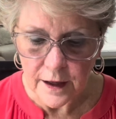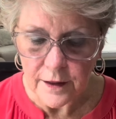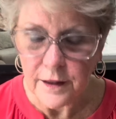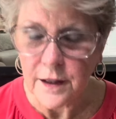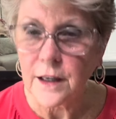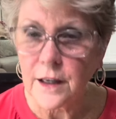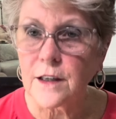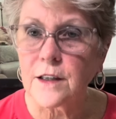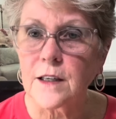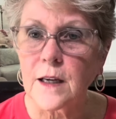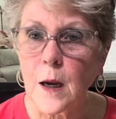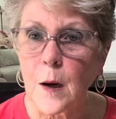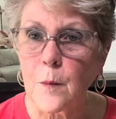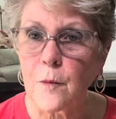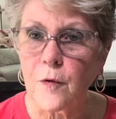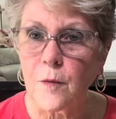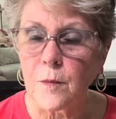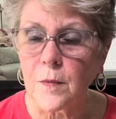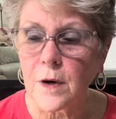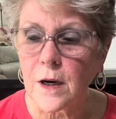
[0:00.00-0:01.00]
the escape
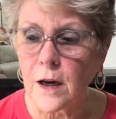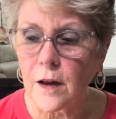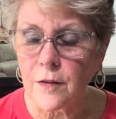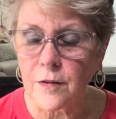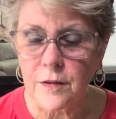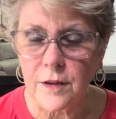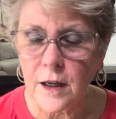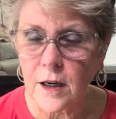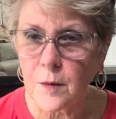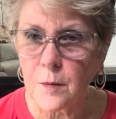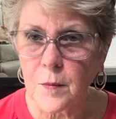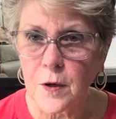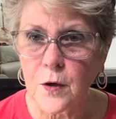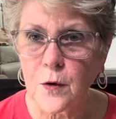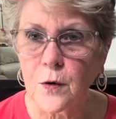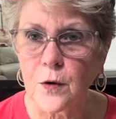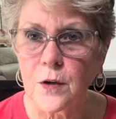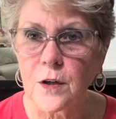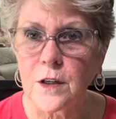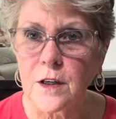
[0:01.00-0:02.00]
from death. The enemy
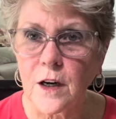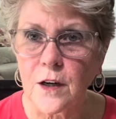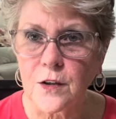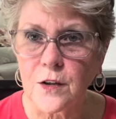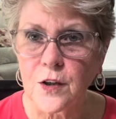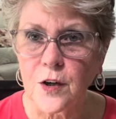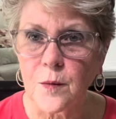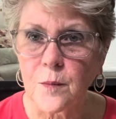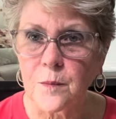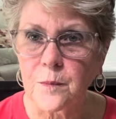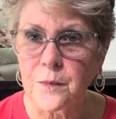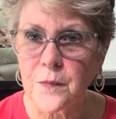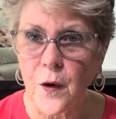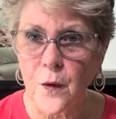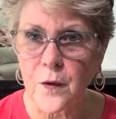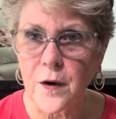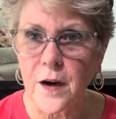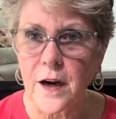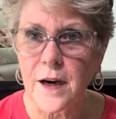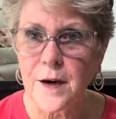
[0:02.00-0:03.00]
couldn't touch him,
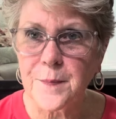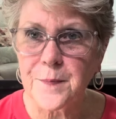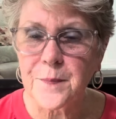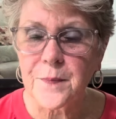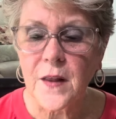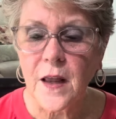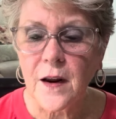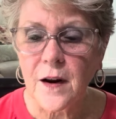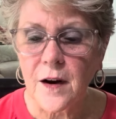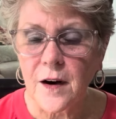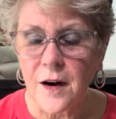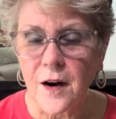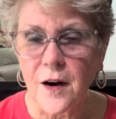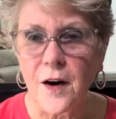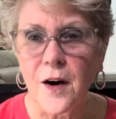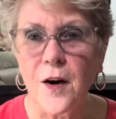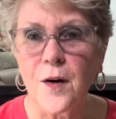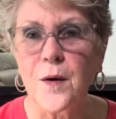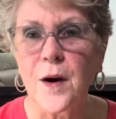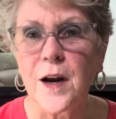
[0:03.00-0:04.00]
okay?
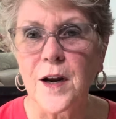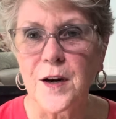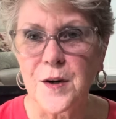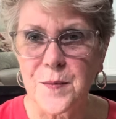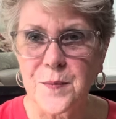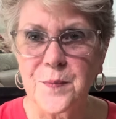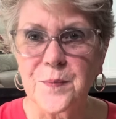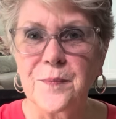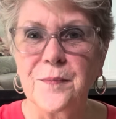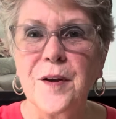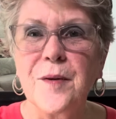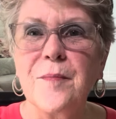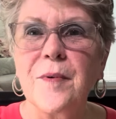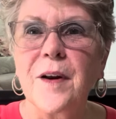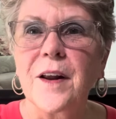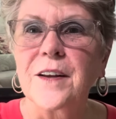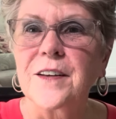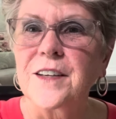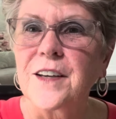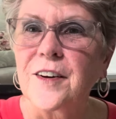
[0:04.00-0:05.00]
All right, be
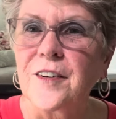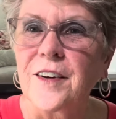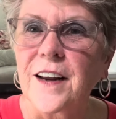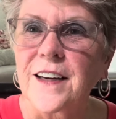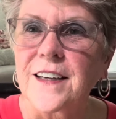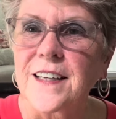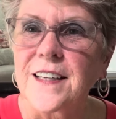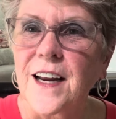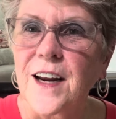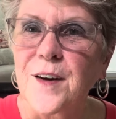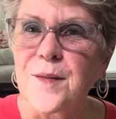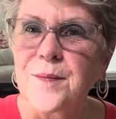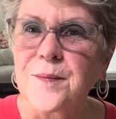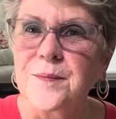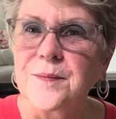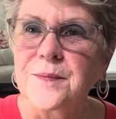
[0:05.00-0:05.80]
blessed till next time.